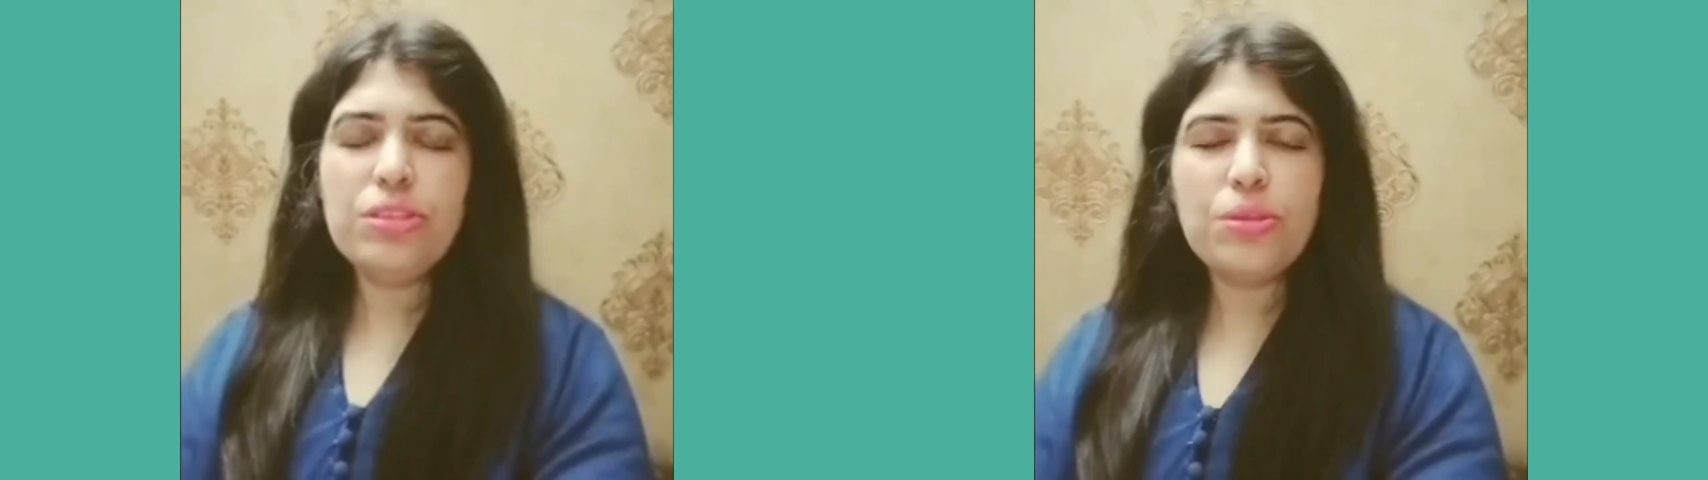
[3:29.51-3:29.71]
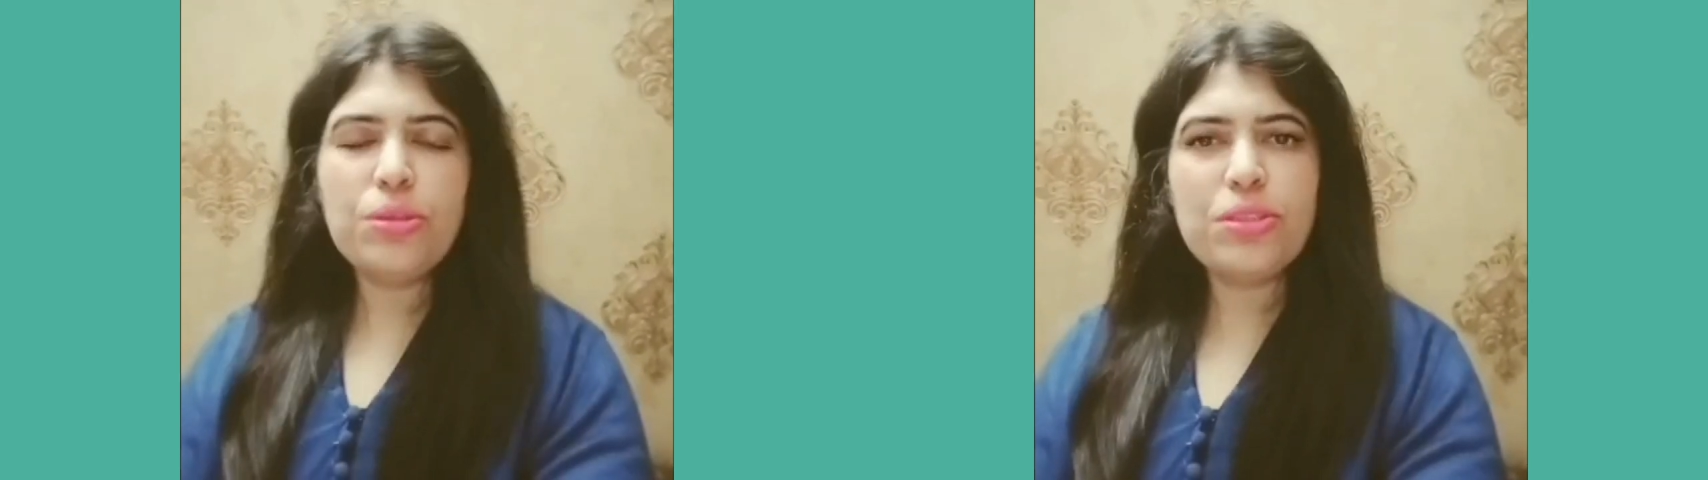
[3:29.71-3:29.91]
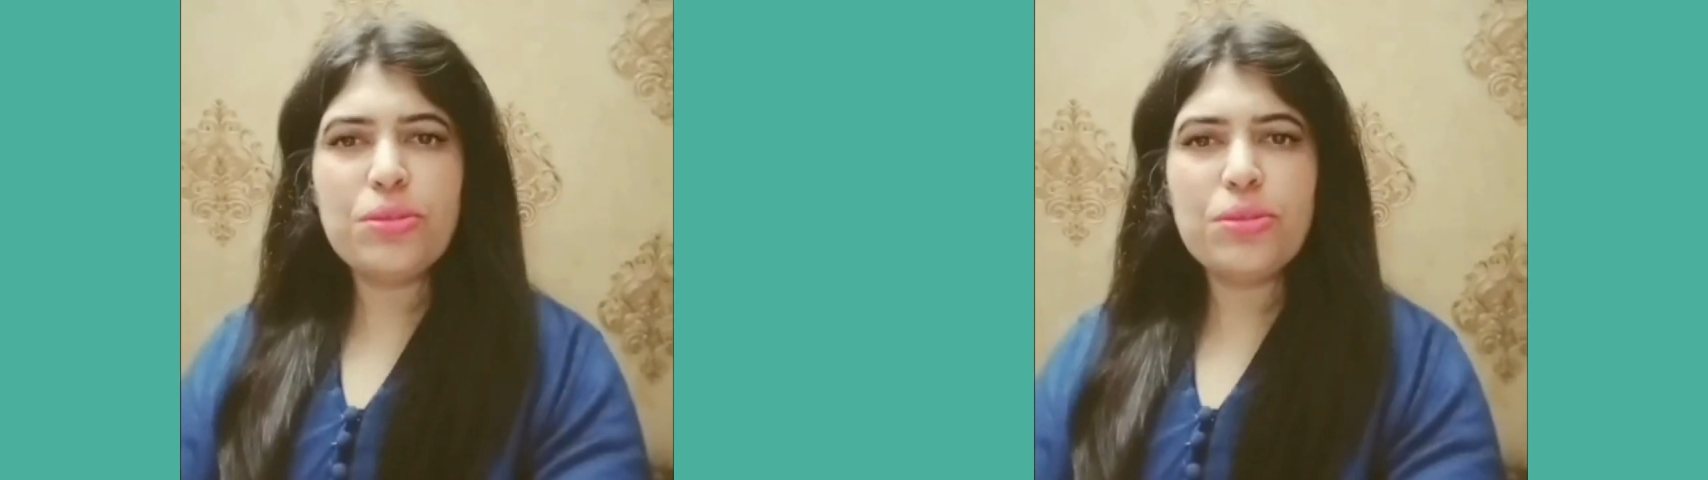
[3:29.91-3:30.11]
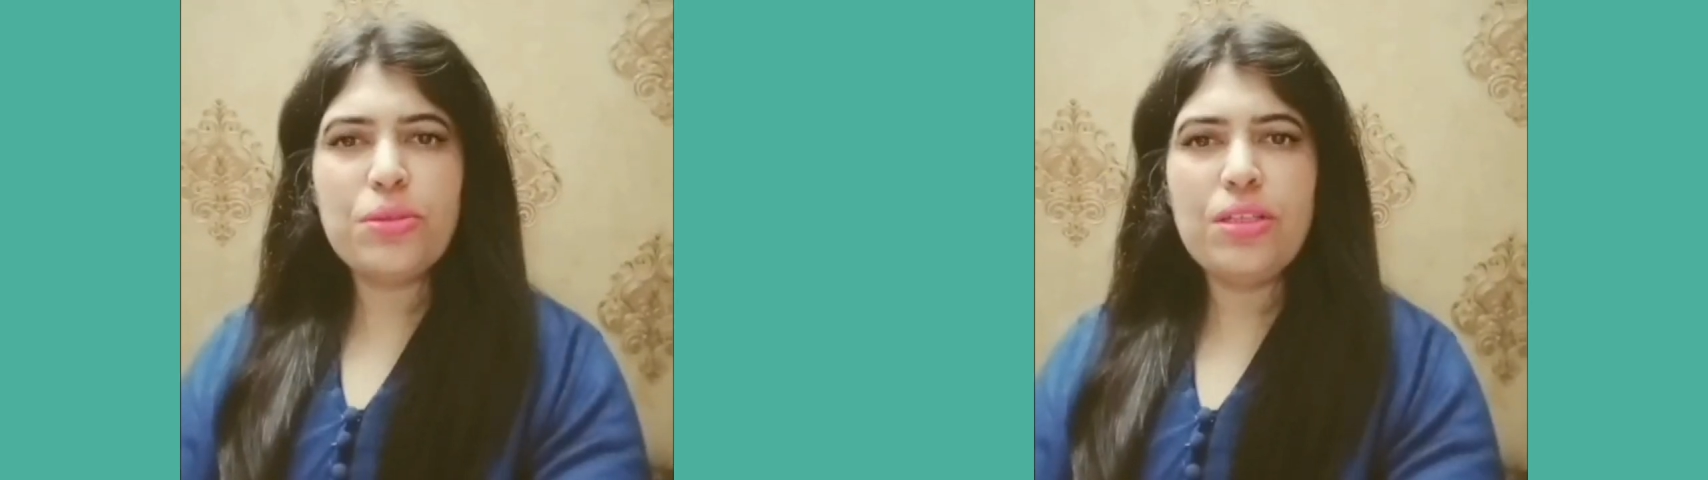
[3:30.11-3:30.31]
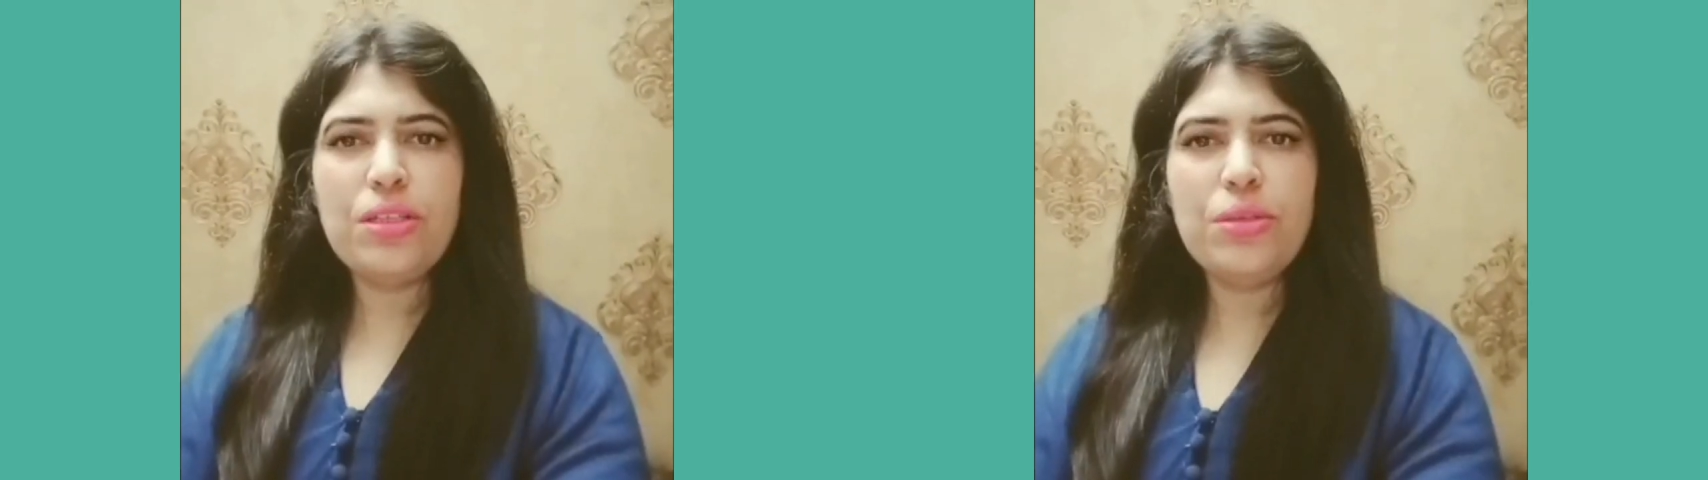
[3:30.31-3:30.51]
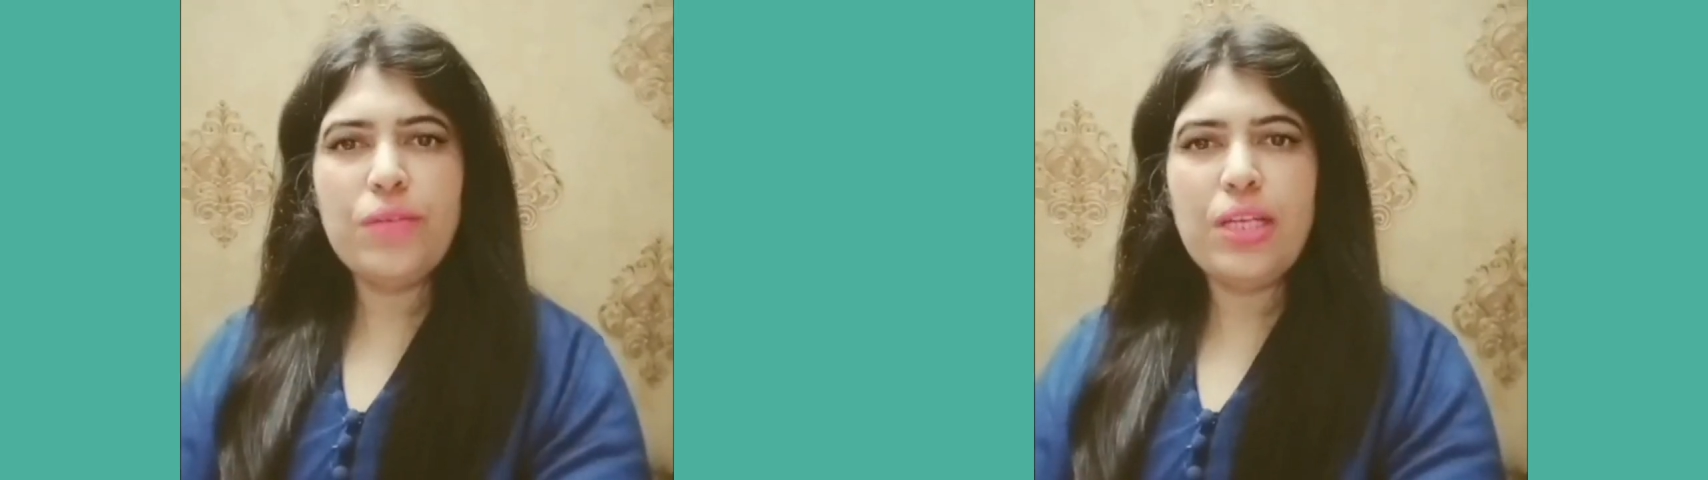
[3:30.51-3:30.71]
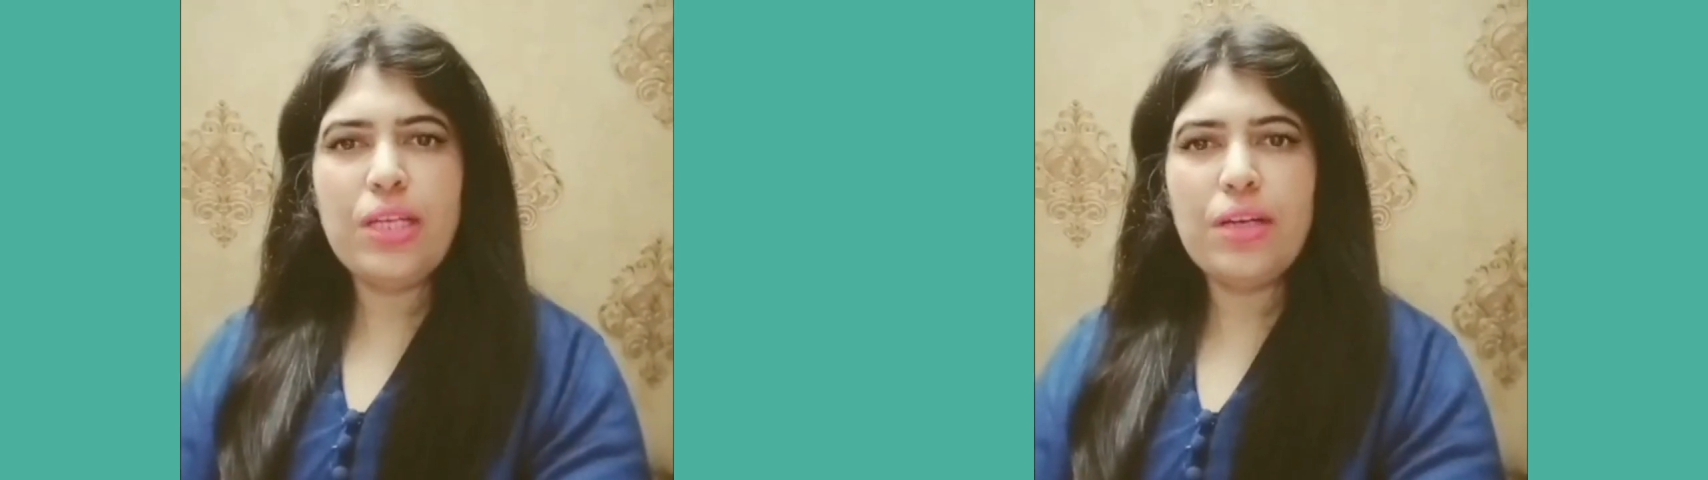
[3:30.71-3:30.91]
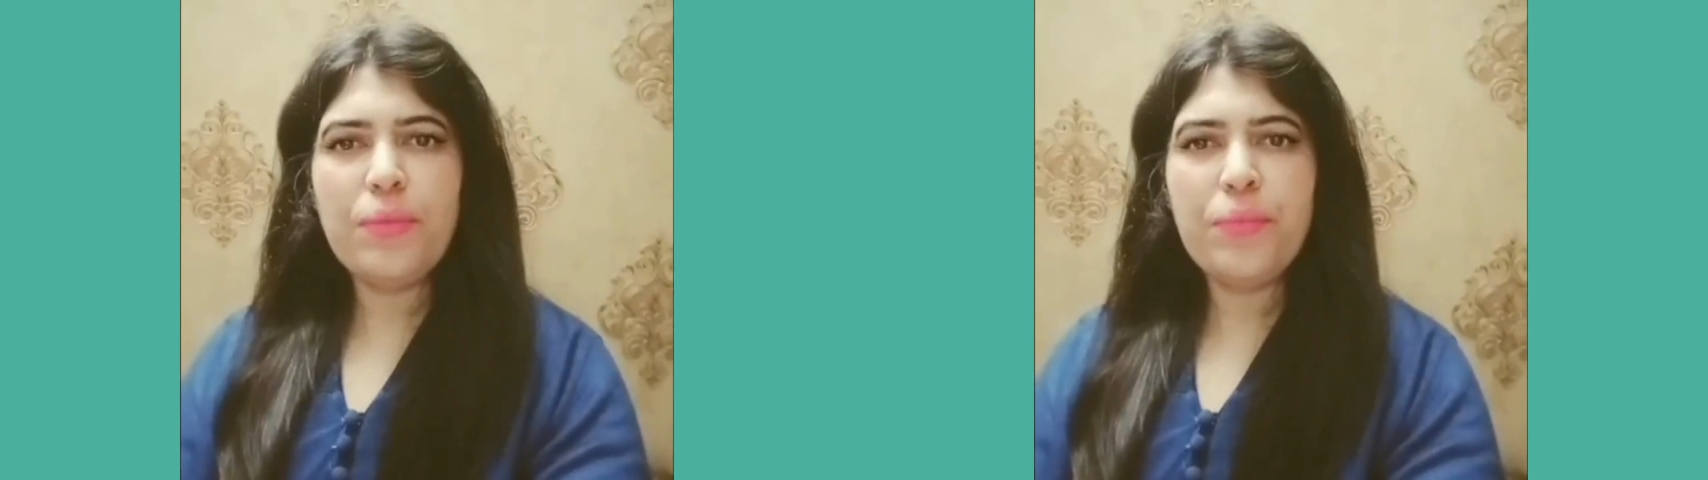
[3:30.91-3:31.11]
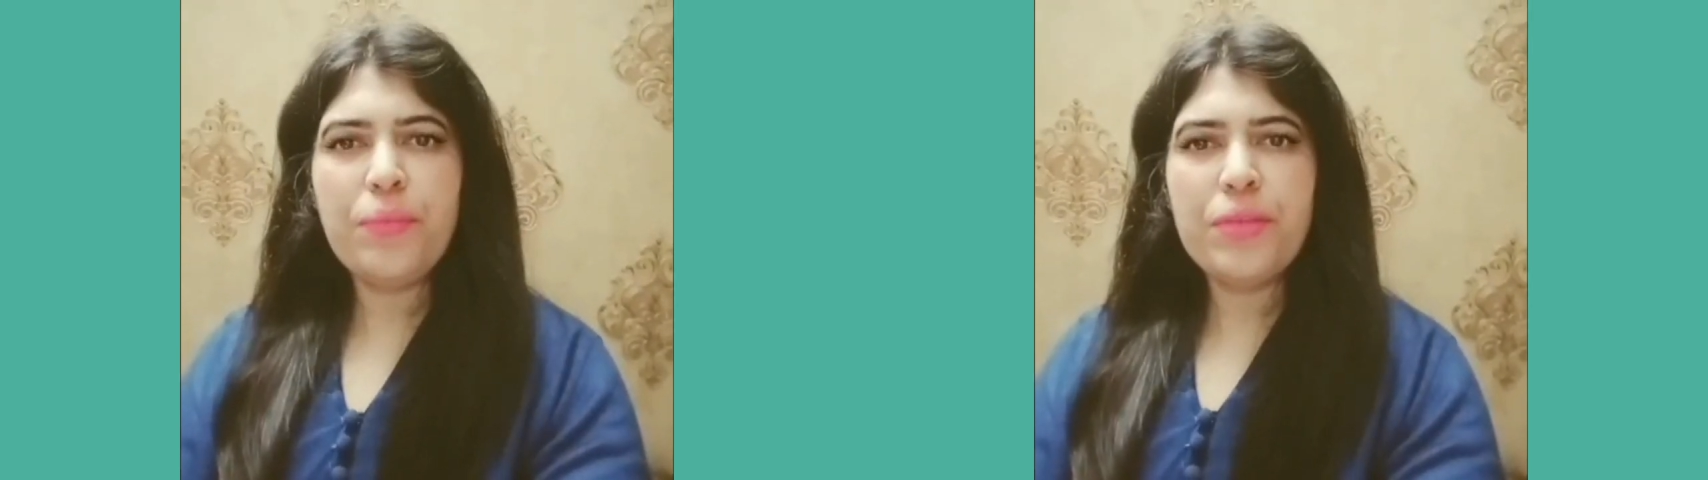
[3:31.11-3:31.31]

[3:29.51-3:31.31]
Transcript: short story, novella,